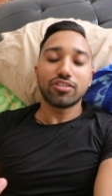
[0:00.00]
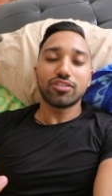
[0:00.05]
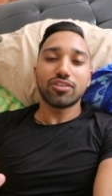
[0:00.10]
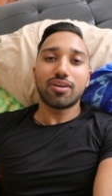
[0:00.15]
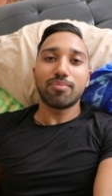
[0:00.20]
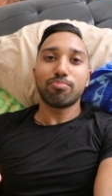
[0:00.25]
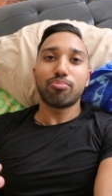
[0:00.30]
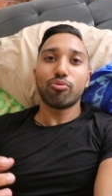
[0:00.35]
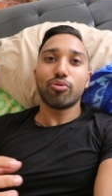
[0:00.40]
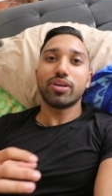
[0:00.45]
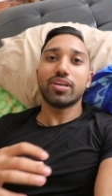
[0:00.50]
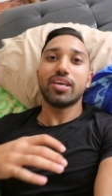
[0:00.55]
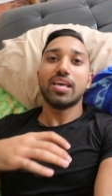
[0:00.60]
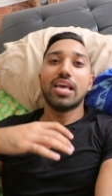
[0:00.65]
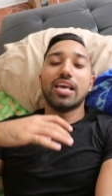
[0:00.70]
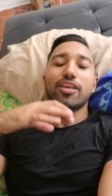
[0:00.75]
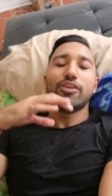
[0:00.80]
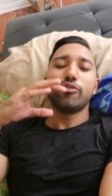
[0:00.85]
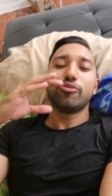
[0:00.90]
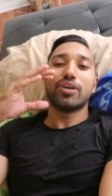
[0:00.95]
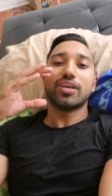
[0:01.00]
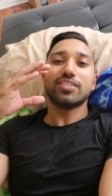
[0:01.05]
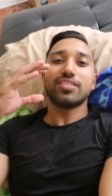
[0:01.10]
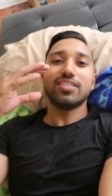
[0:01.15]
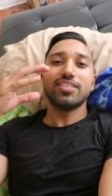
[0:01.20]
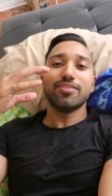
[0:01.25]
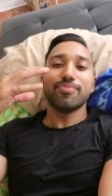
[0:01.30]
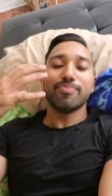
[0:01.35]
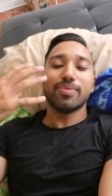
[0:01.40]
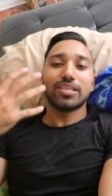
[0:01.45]
is on point. You guys
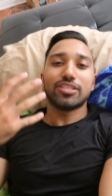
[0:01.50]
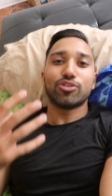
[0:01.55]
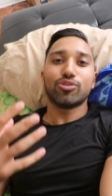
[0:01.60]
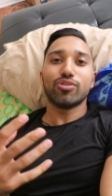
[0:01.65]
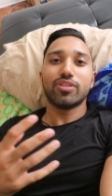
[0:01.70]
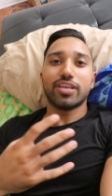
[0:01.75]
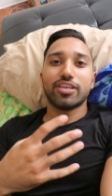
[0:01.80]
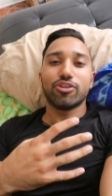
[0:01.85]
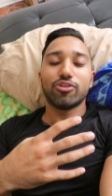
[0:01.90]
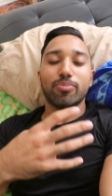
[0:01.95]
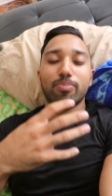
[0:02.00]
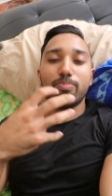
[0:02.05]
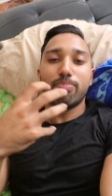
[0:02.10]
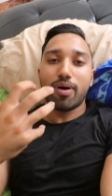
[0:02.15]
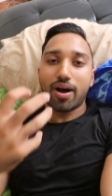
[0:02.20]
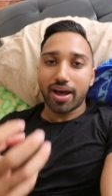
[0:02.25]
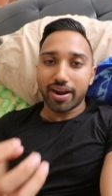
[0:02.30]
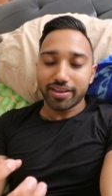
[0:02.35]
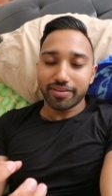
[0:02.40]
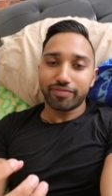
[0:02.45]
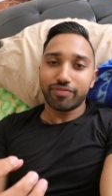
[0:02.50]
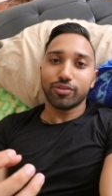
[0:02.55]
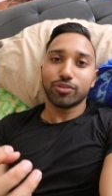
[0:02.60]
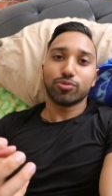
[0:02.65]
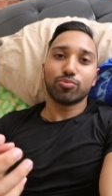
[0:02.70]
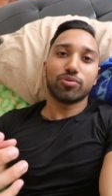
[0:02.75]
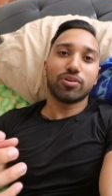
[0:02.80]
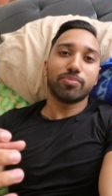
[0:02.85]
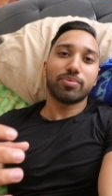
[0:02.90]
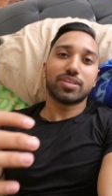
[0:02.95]
need to make sure that your body
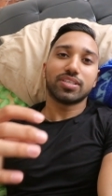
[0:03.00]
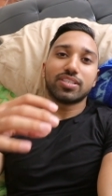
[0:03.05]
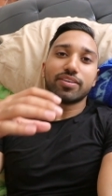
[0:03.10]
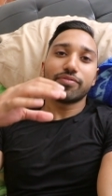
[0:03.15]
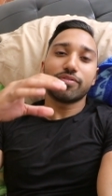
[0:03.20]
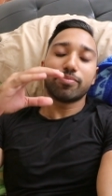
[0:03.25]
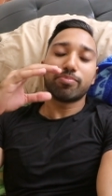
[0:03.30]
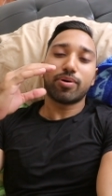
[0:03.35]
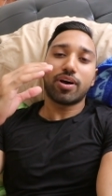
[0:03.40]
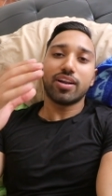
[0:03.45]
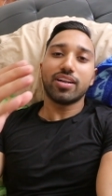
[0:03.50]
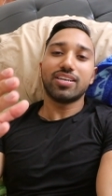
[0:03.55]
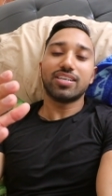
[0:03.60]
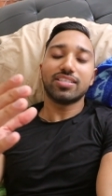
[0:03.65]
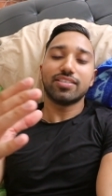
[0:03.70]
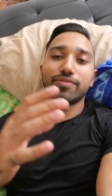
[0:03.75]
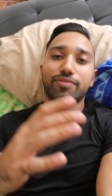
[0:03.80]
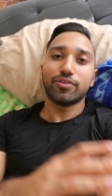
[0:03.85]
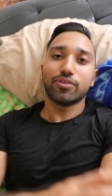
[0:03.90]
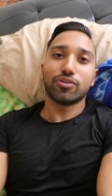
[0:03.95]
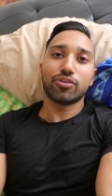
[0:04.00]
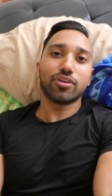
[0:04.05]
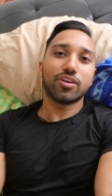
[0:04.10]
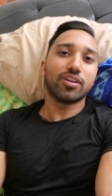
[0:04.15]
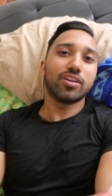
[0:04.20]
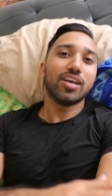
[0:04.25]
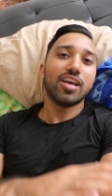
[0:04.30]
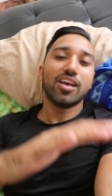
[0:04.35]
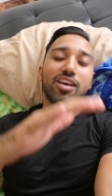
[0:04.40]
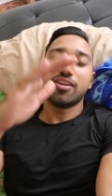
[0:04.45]
feels well because if your body doesn't feel
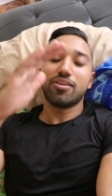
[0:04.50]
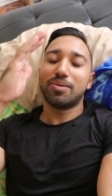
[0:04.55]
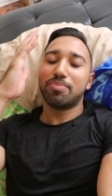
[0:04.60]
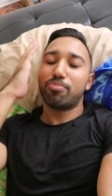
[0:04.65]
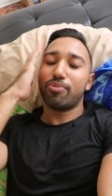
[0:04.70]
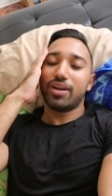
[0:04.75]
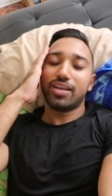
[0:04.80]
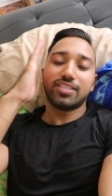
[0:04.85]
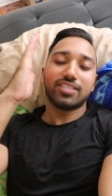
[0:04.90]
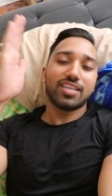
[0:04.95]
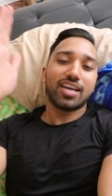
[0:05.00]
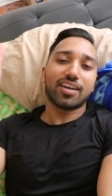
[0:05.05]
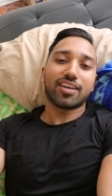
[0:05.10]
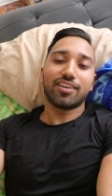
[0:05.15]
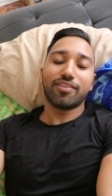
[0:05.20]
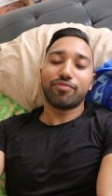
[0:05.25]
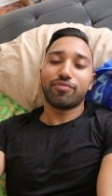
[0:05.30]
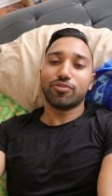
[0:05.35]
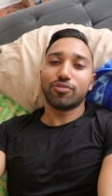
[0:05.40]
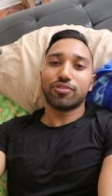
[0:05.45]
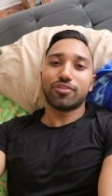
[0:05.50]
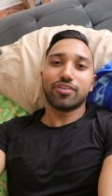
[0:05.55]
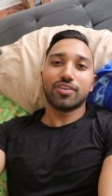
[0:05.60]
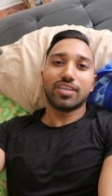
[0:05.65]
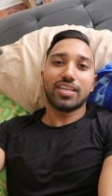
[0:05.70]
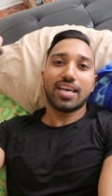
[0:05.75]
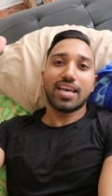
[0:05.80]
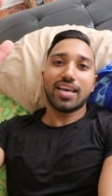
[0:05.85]
good, your brain's not gonna feel good.